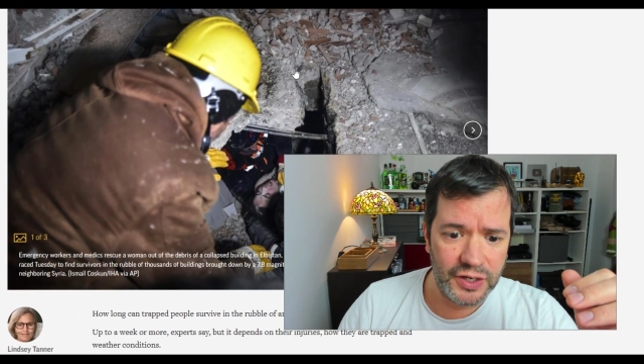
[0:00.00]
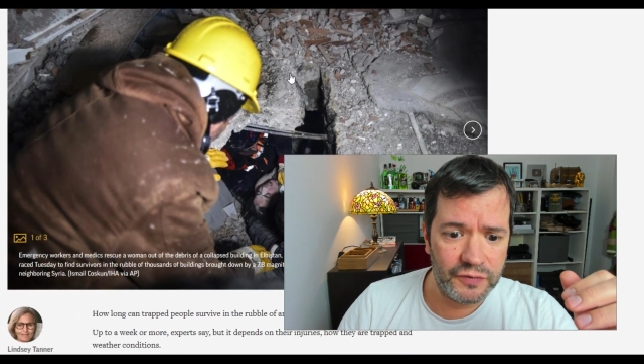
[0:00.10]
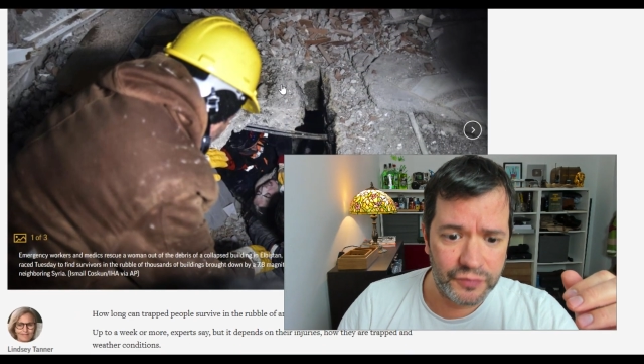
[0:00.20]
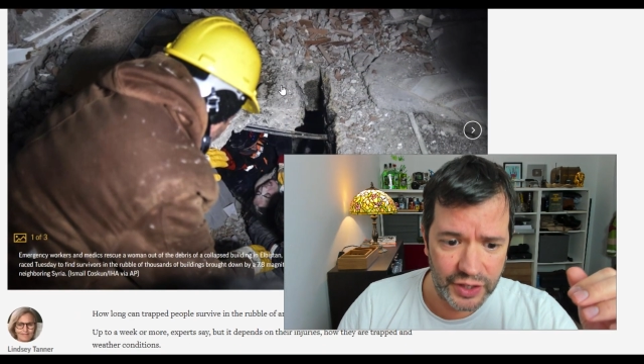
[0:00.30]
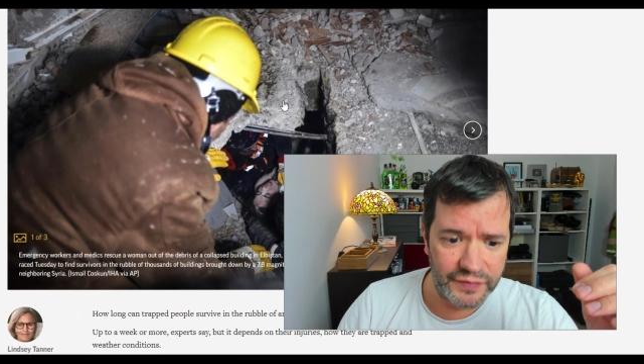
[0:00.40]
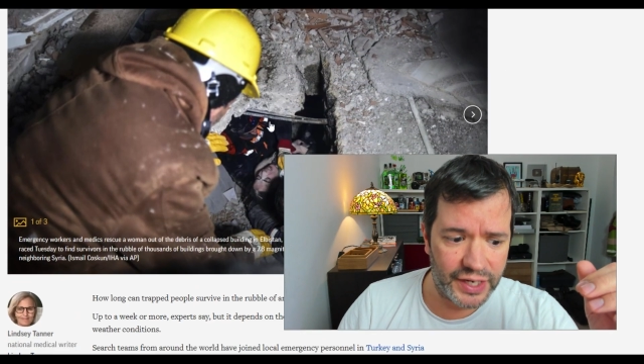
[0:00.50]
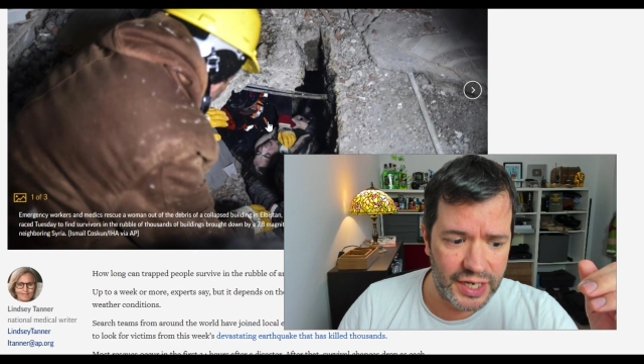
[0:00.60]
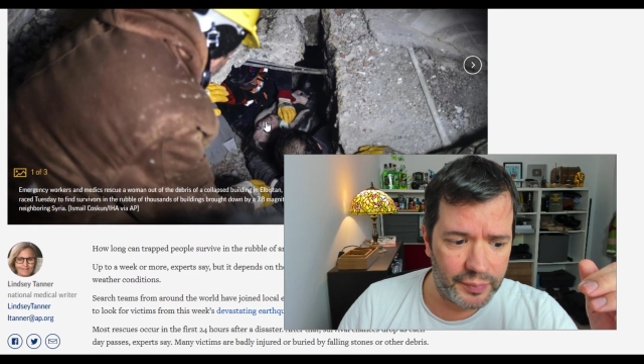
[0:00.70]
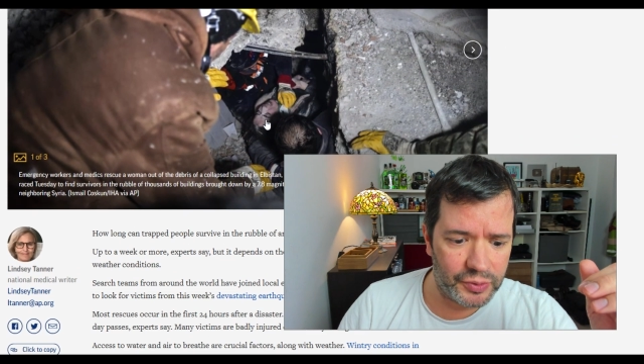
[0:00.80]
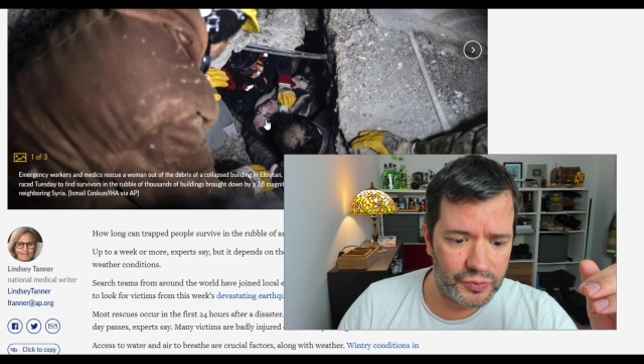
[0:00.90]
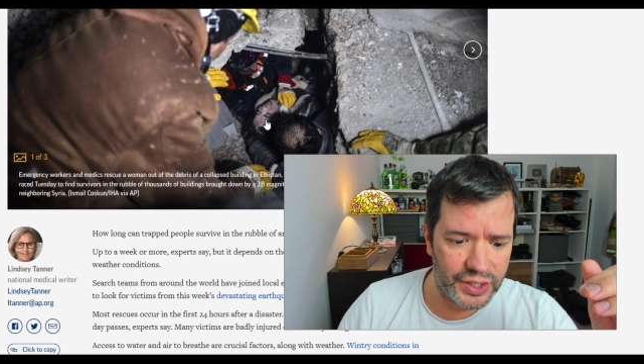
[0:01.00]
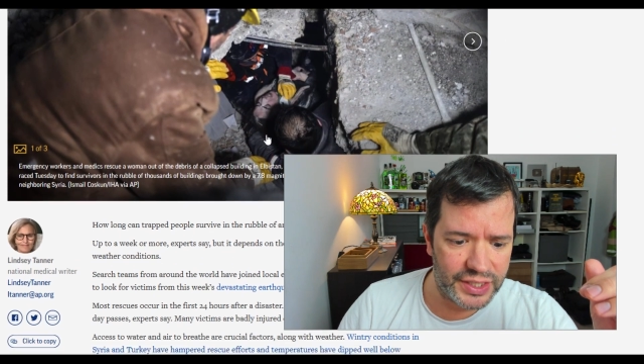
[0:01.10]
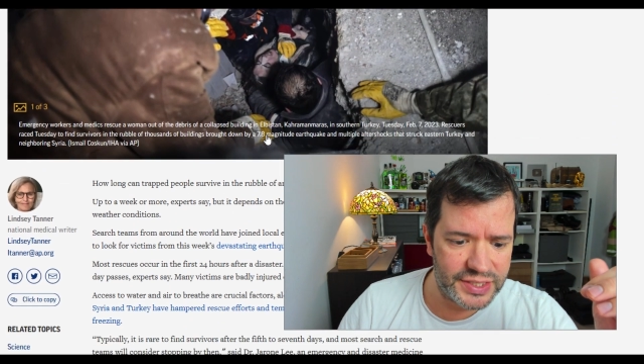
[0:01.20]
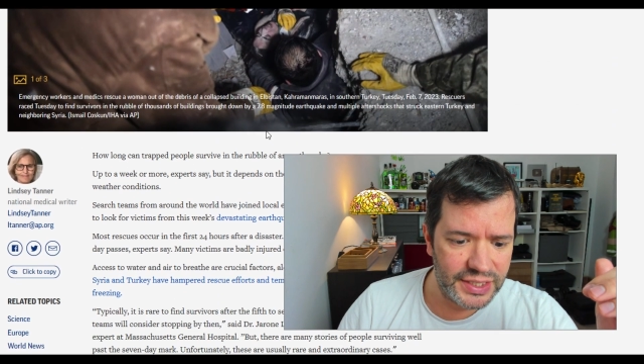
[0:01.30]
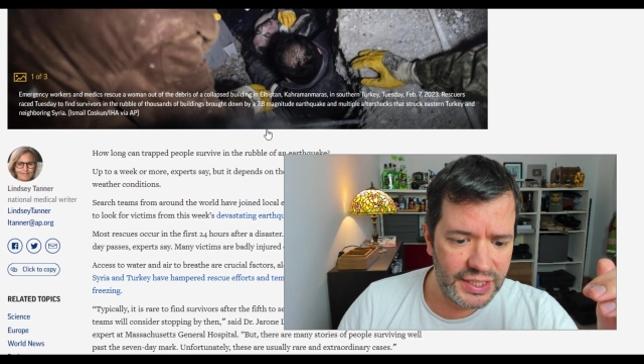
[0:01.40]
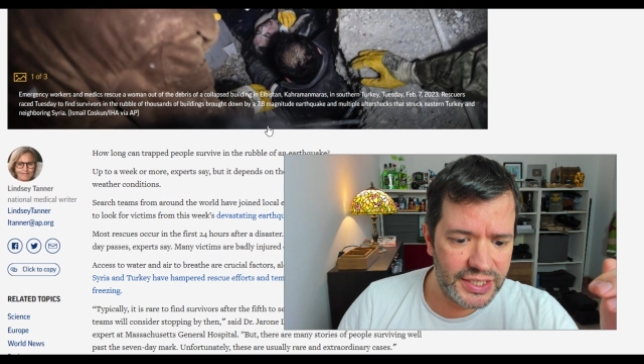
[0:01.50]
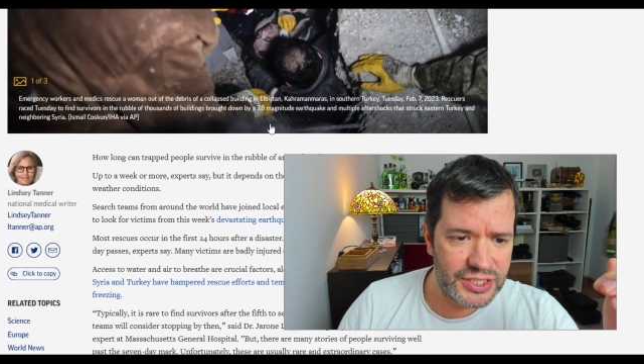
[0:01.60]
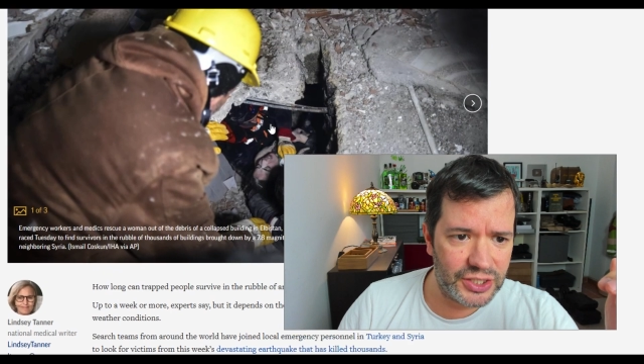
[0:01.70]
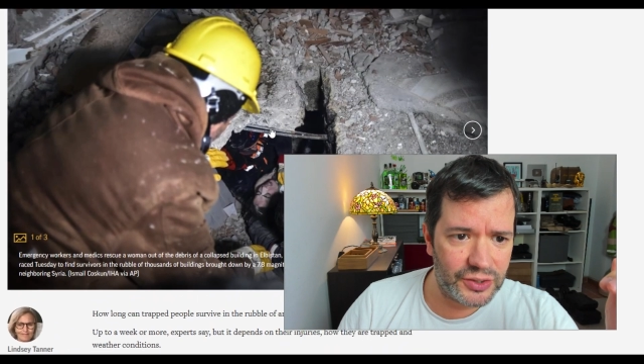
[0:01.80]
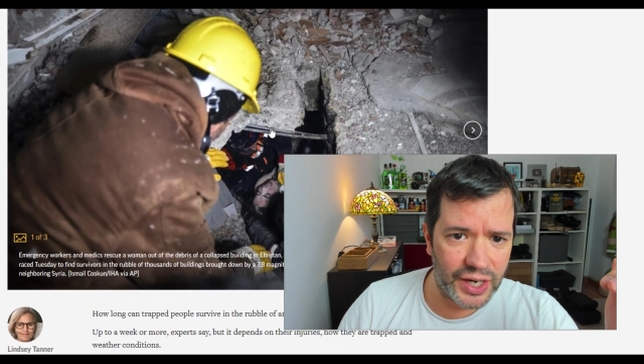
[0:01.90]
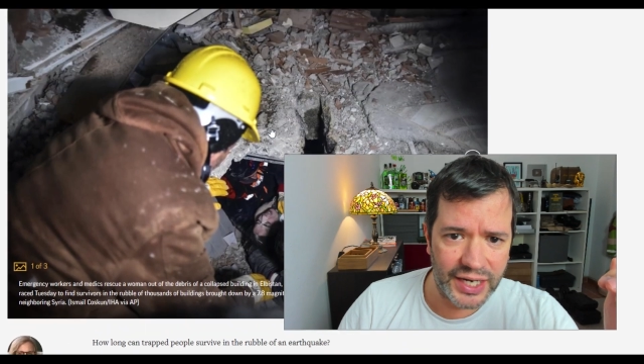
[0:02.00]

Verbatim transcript: for even a couple weeks. So I